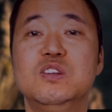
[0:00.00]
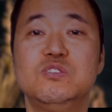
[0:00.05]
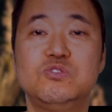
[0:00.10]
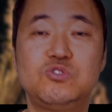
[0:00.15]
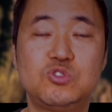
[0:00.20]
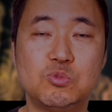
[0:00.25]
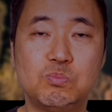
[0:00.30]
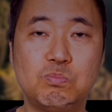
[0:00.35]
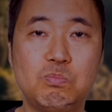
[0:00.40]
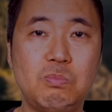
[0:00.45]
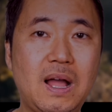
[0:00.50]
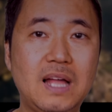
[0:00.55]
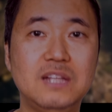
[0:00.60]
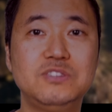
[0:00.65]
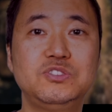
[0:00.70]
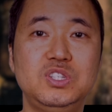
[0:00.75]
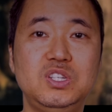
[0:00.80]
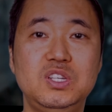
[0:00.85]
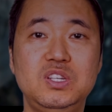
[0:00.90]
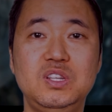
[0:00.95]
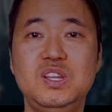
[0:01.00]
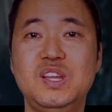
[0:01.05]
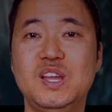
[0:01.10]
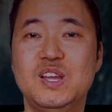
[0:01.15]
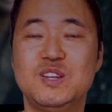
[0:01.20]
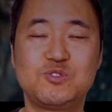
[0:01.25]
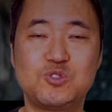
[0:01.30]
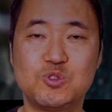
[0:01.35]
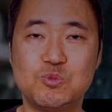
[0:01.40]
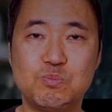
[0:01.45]
Jumanji,
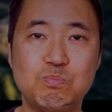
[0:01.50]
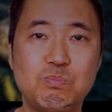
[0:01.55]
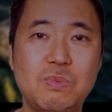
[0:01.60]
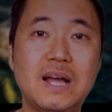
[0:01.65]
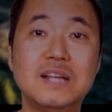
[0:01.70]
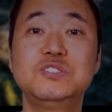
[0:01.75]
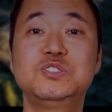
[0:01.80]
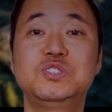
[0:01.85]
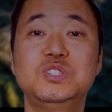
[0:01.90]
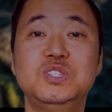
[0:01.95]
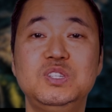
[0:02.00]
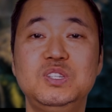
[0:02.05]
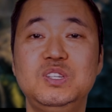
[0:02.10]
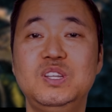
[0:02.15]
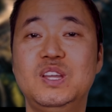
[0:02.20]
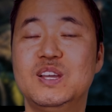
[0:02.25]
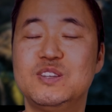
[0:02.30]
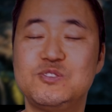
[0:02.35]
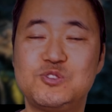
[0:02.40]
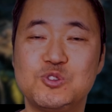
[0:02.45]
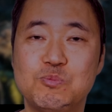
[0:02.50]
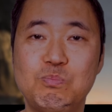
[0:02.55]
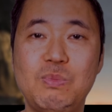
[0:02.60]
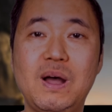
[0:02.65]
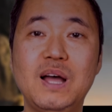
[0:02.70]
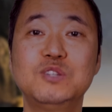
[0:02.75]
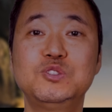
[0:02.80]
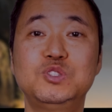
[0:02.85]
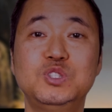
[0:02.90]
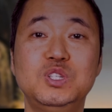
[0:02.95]
Jumanji,
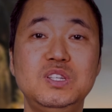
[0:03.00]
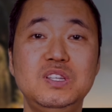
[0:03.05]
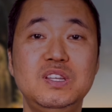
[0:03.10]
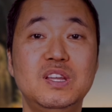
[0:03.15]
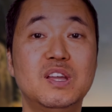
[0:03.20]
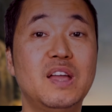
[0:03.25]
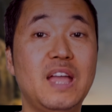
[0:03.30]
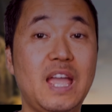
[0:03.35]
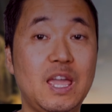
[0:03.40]
Jumanji,